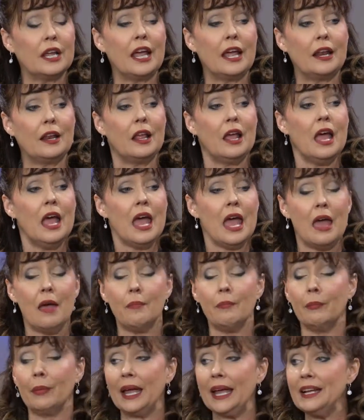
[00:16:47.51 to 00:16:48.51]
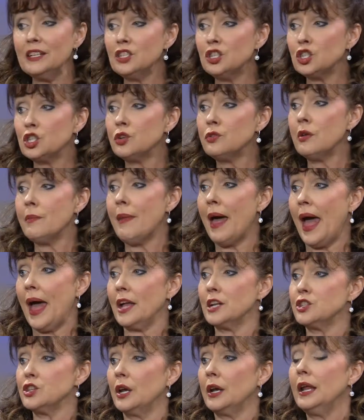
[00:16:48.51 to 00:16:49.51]
It, it means to
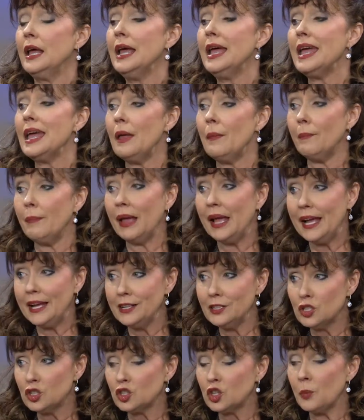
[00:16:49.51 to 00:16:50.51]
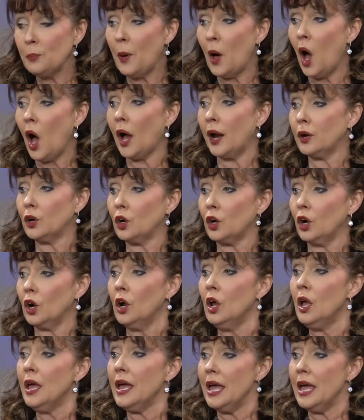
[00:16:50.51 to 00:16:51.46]
imagine, it means to ponder,